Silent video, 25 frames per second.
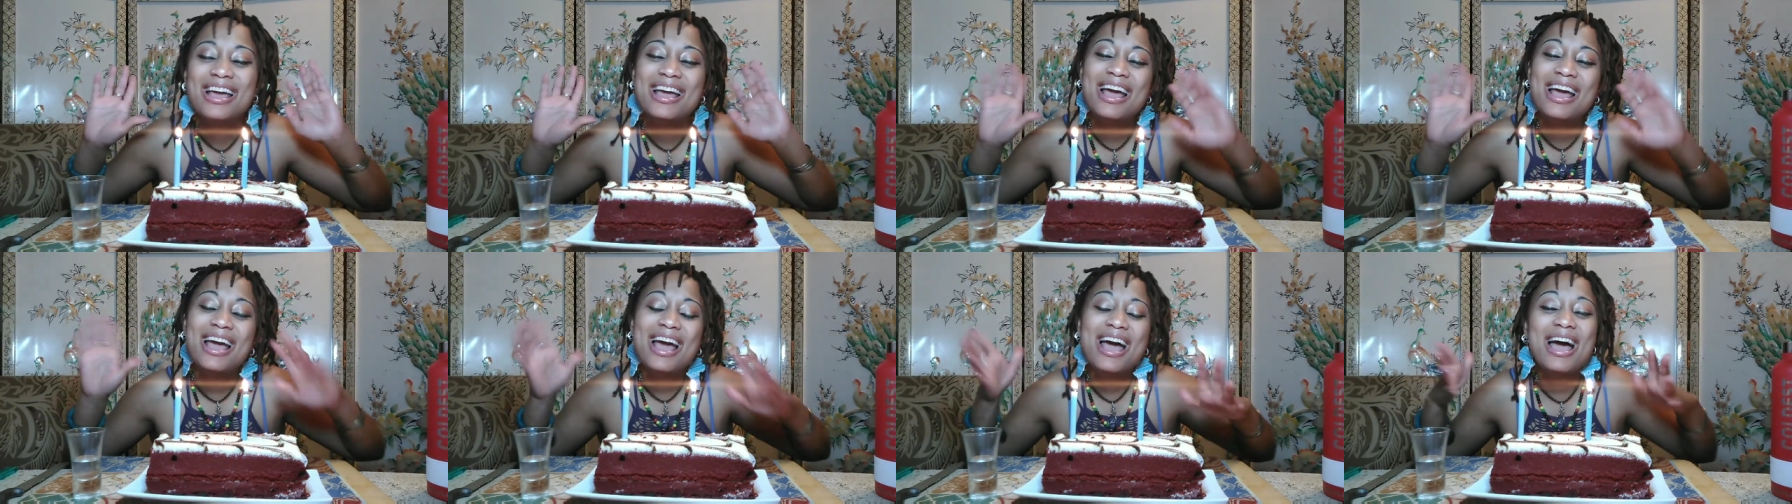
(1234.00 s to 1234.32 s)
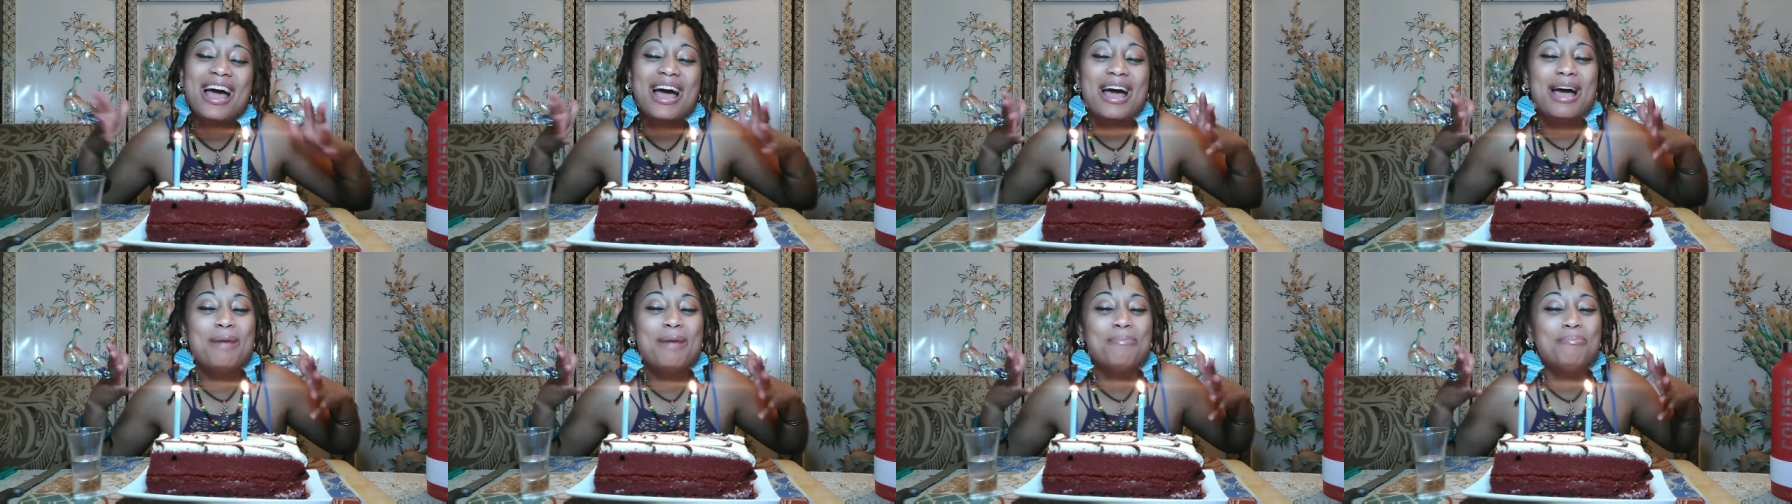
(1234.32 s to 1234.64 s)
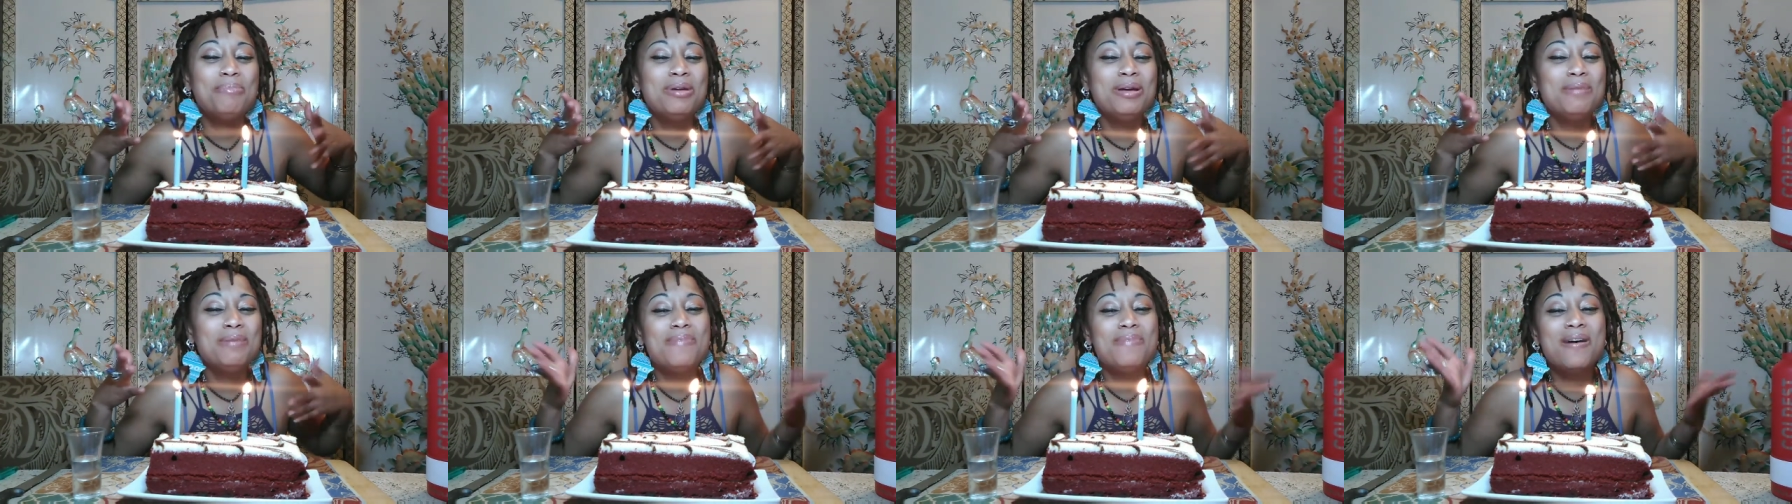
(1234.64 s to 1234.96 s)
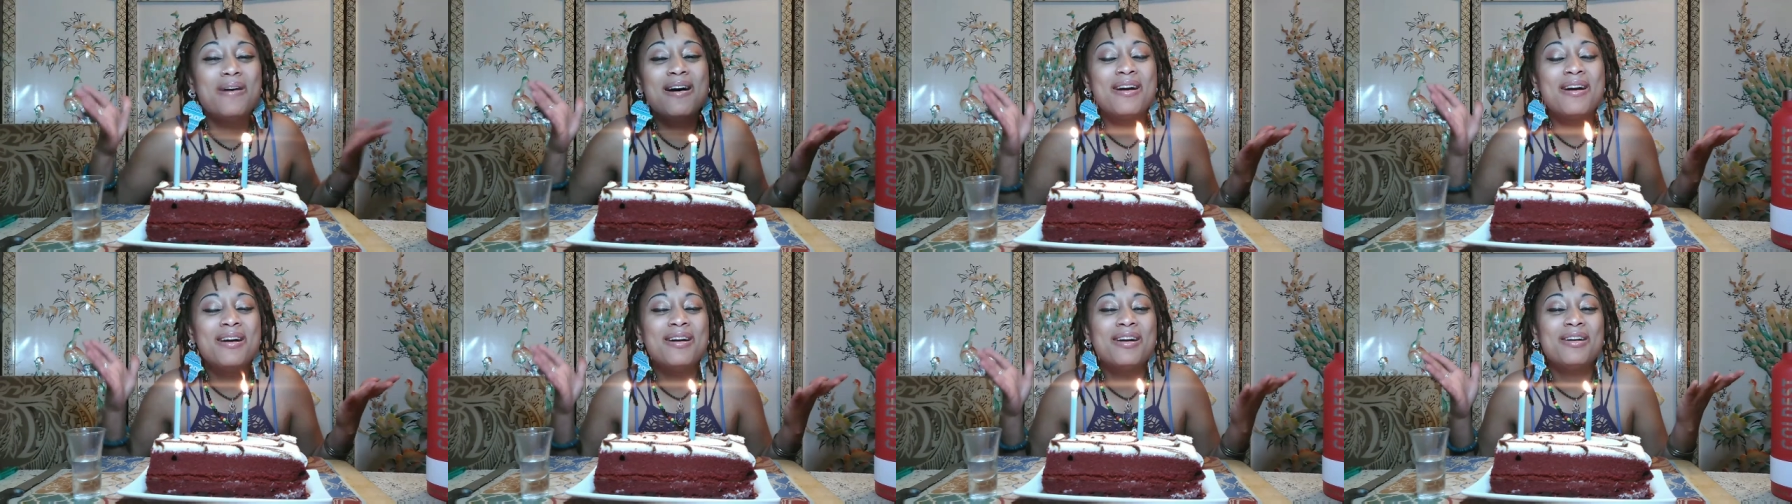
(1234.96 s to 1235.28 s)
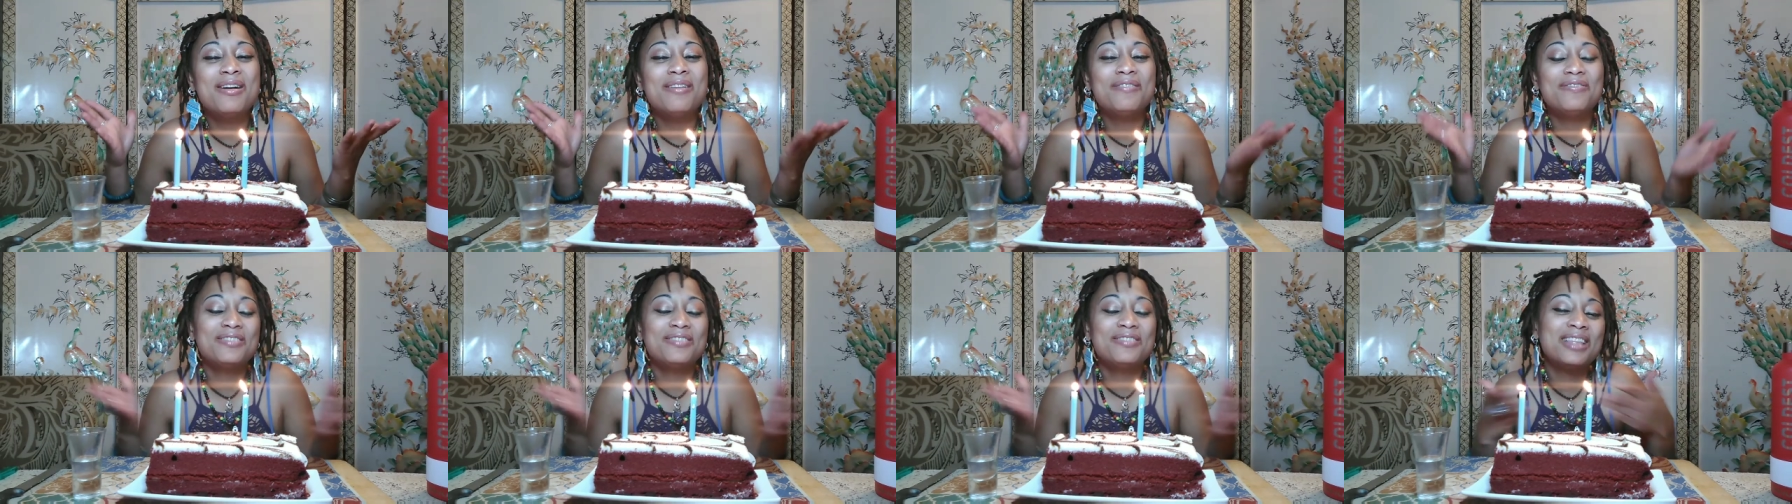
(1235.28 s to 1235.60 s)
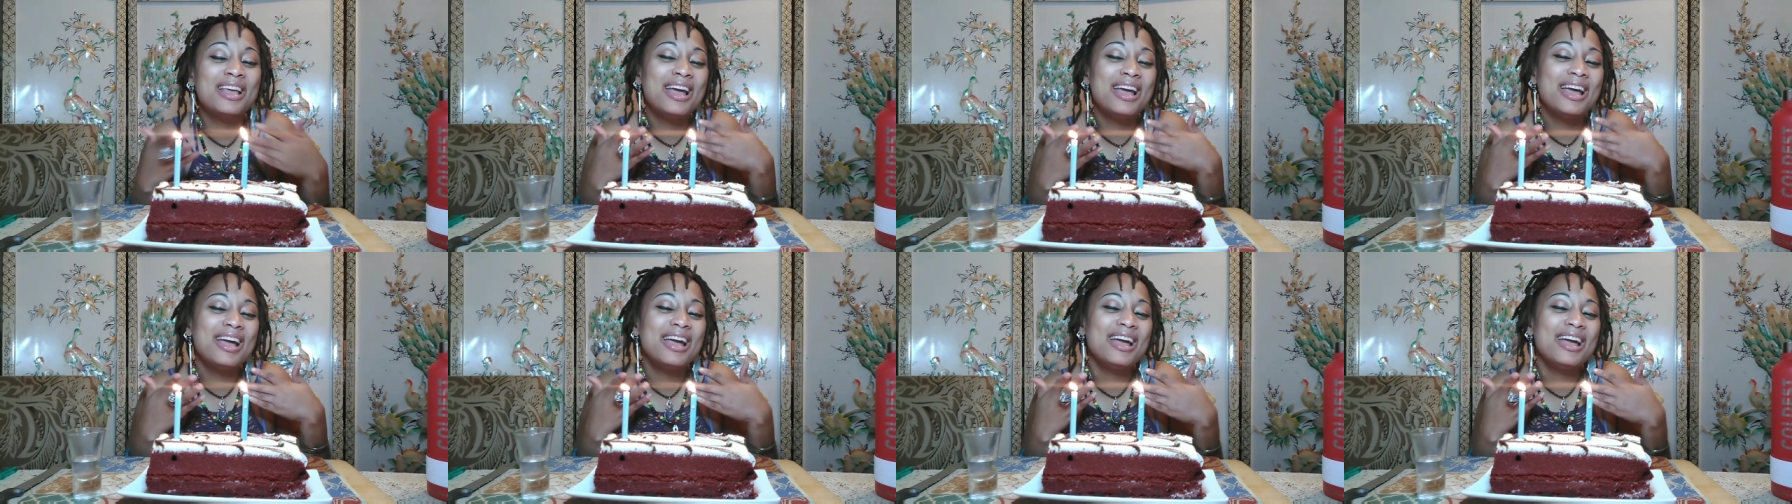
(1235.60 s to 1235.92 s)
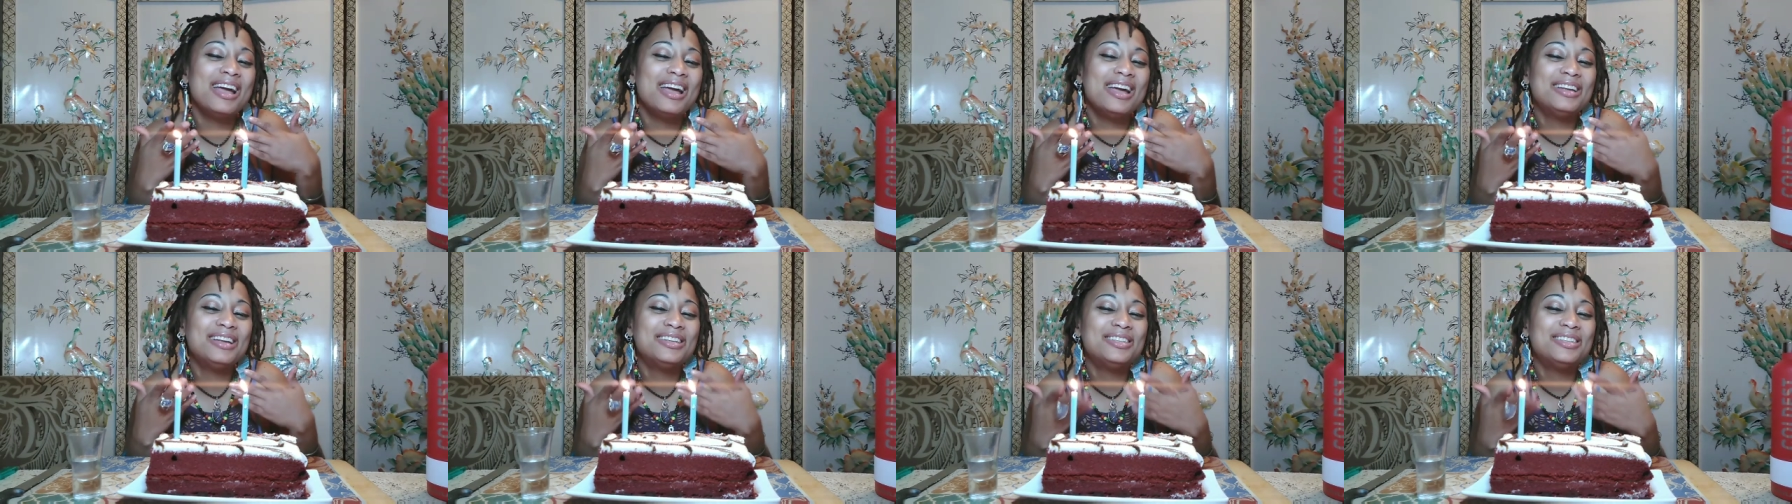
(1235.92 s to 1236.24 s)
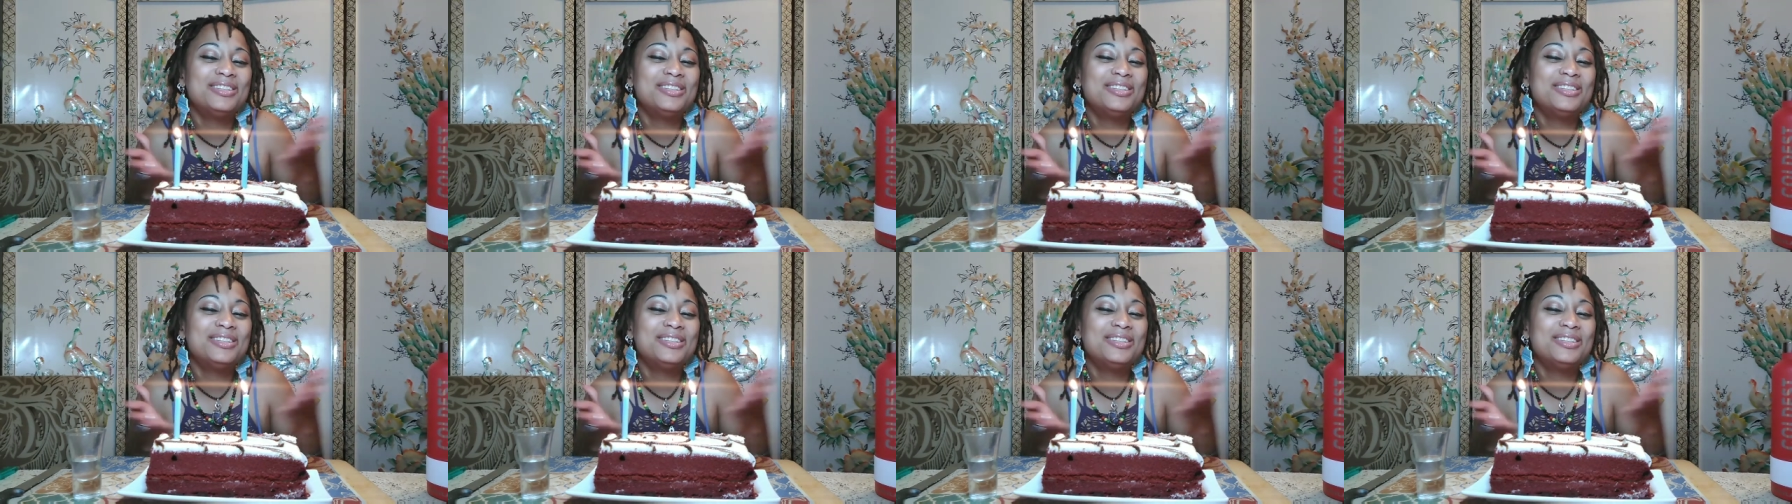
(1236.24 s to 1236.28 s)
Happy birthday